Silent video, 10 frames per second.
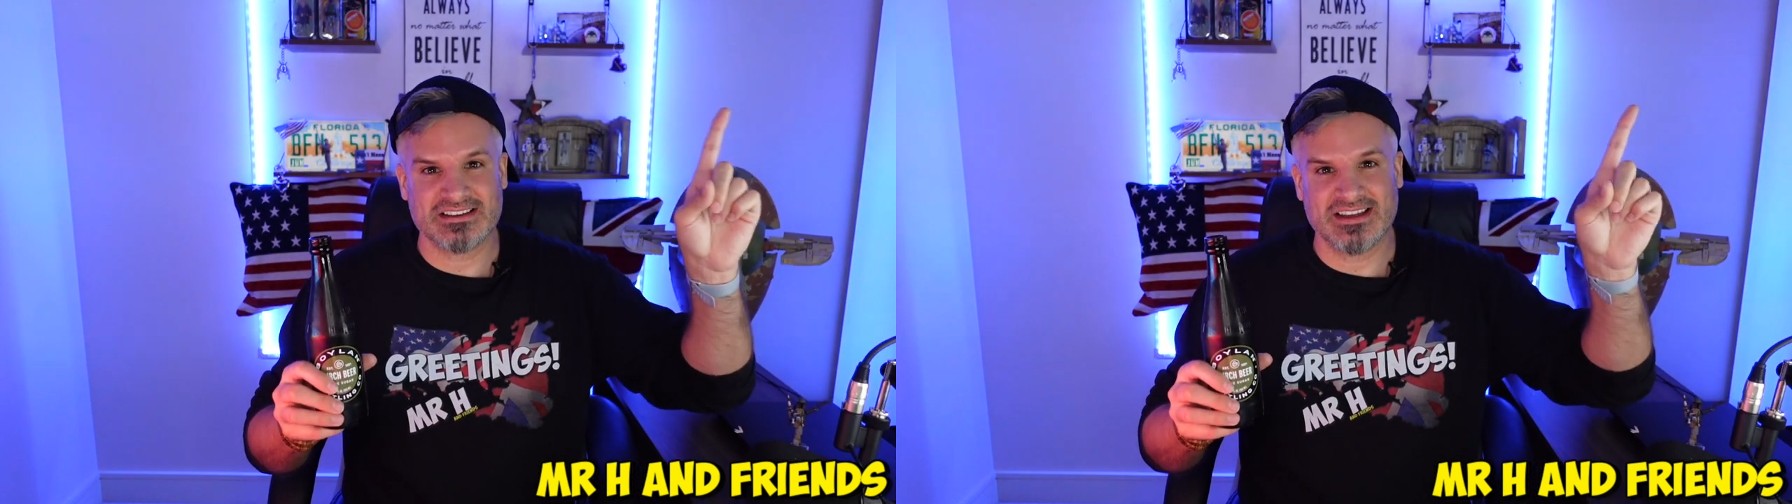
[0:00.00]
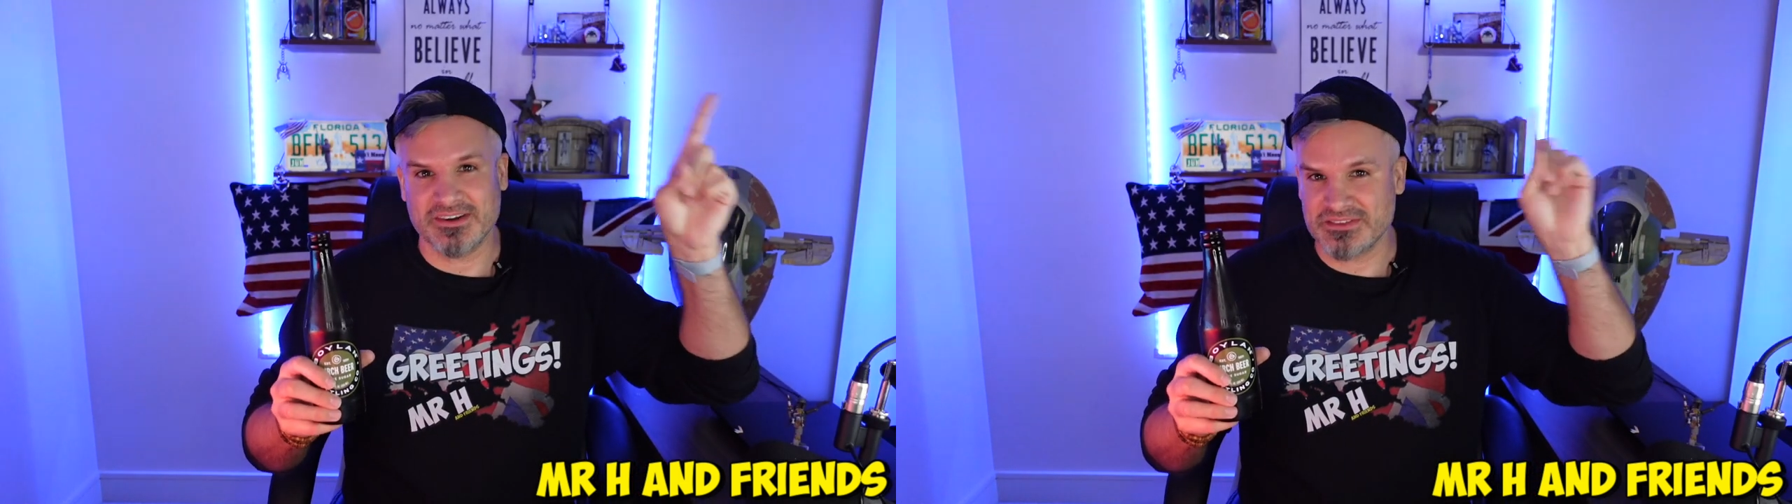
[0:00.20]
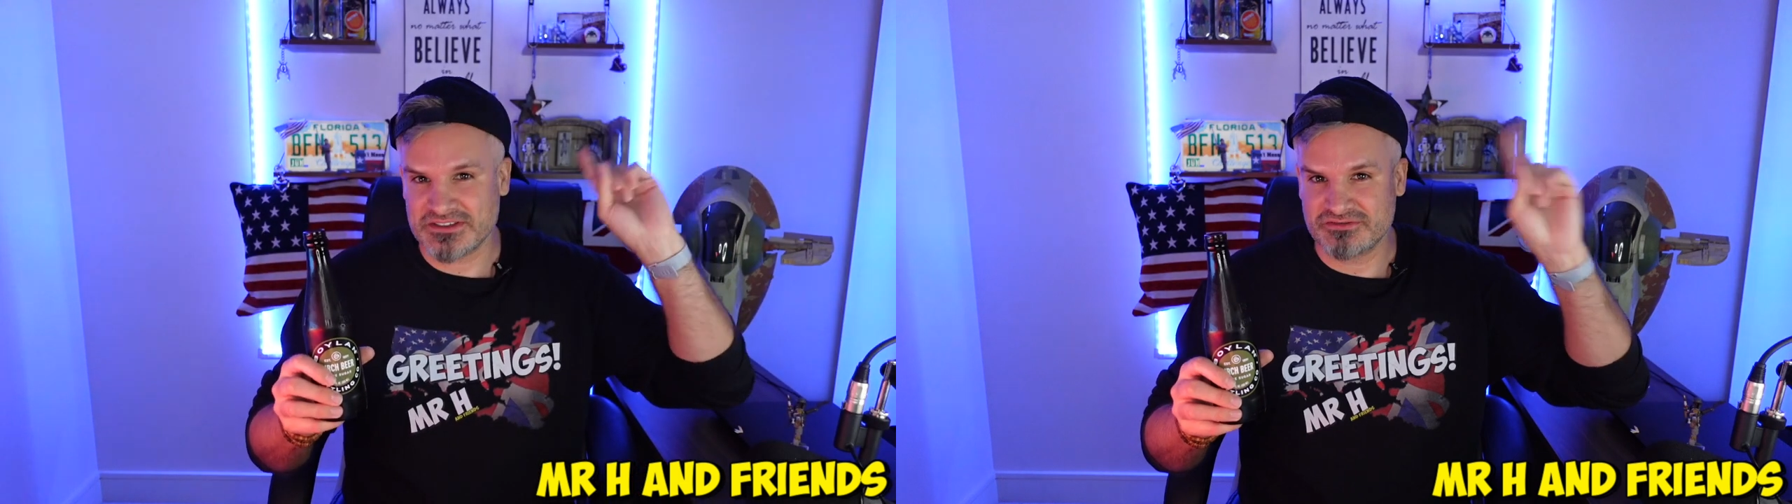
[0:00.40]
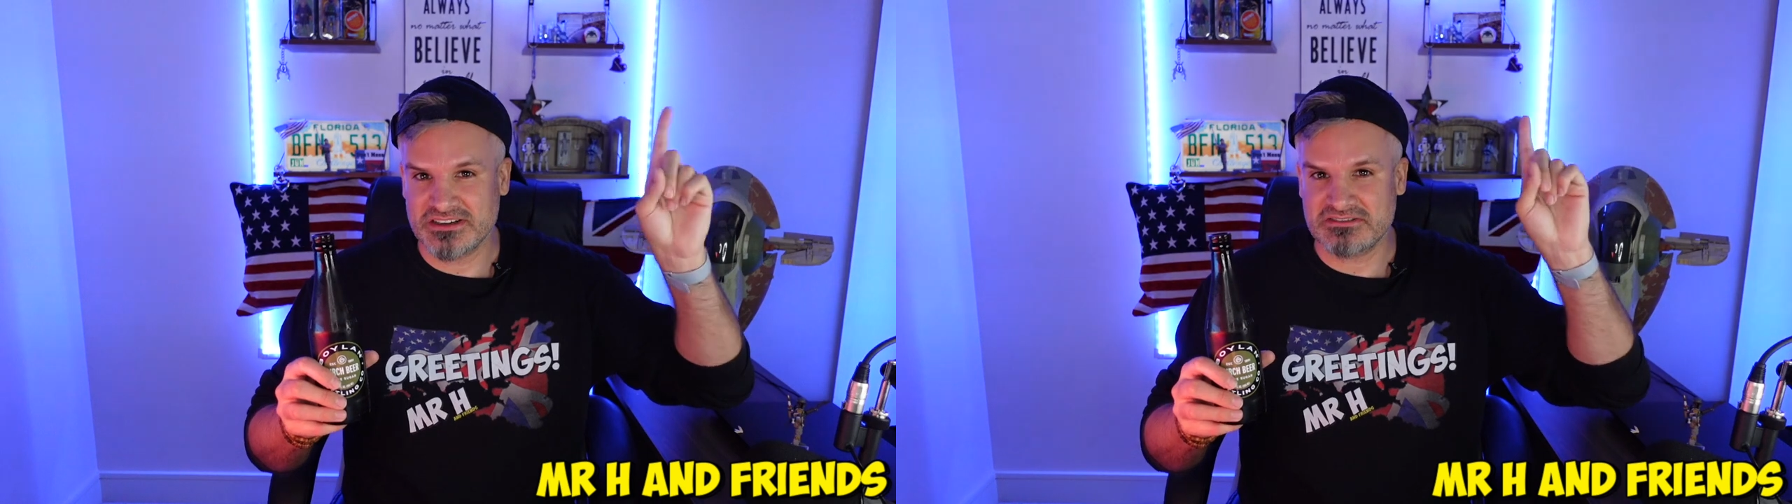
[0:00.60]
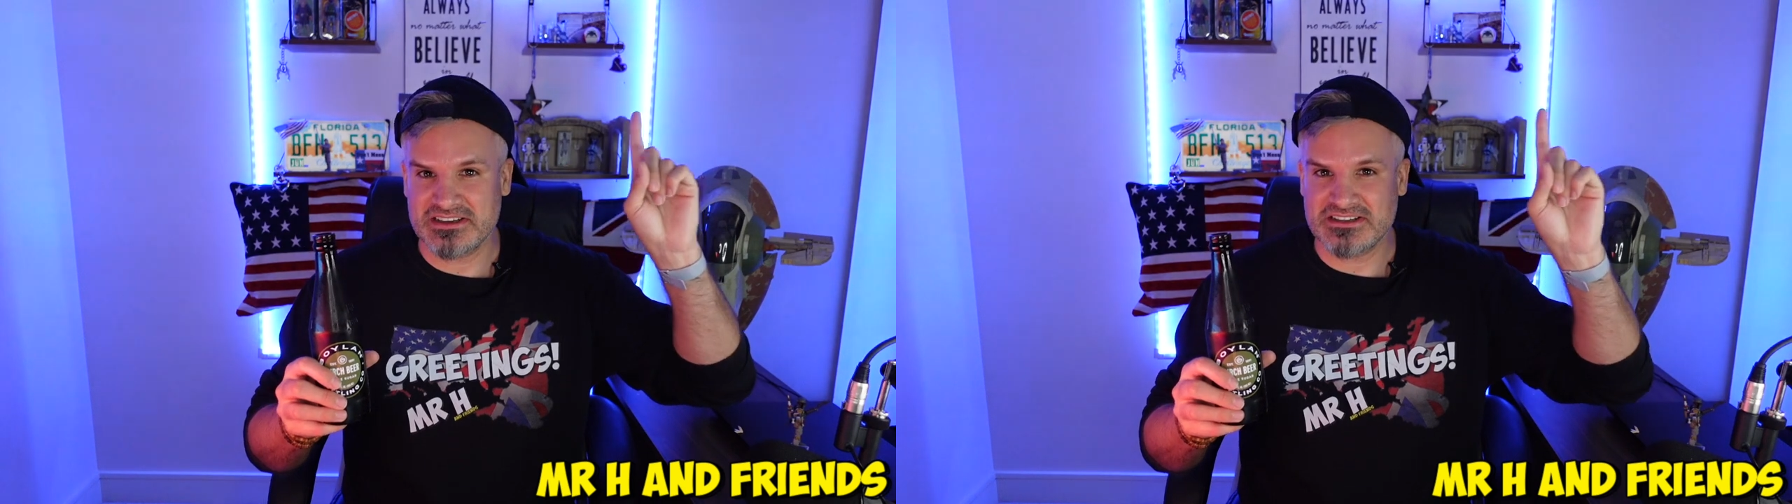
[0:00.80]
that out. That's
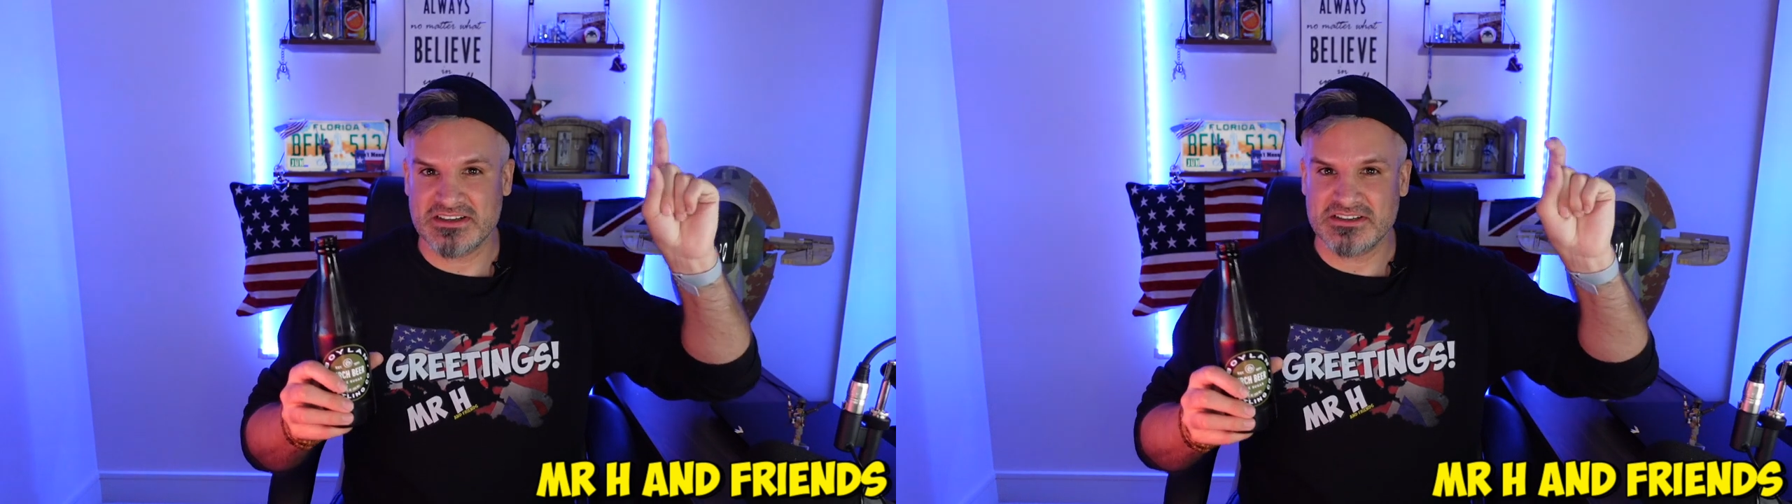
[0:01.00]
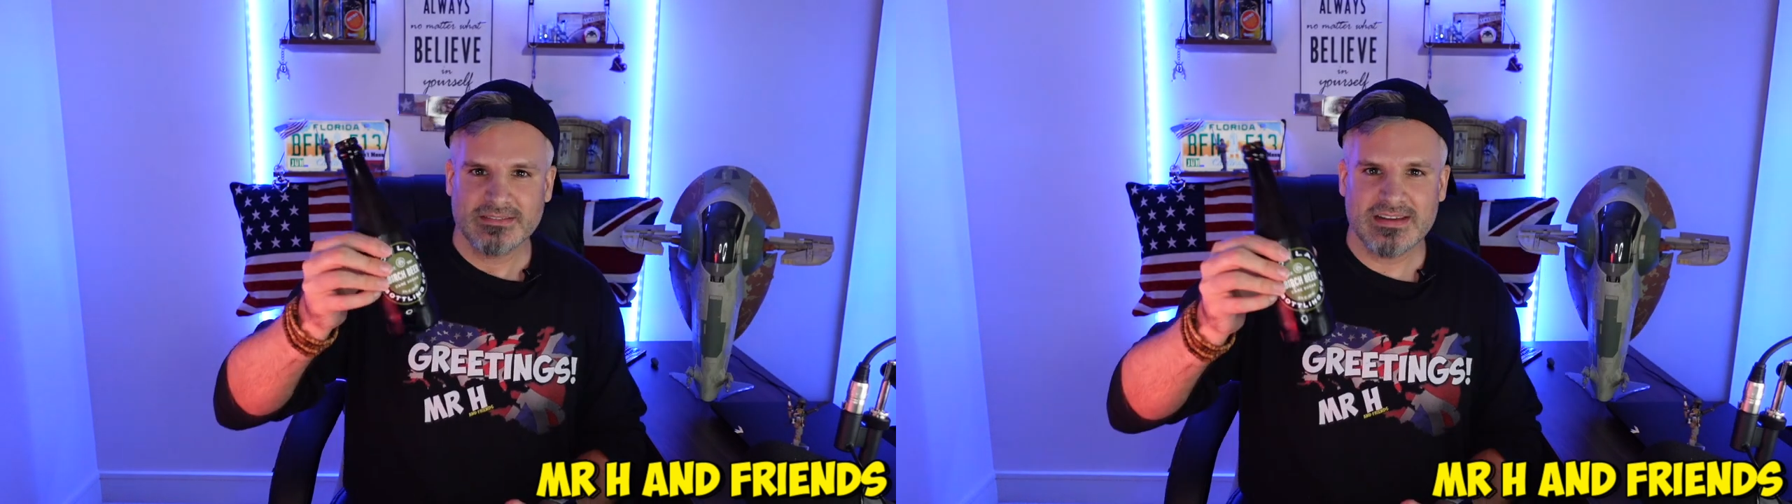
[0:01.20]
really, really good.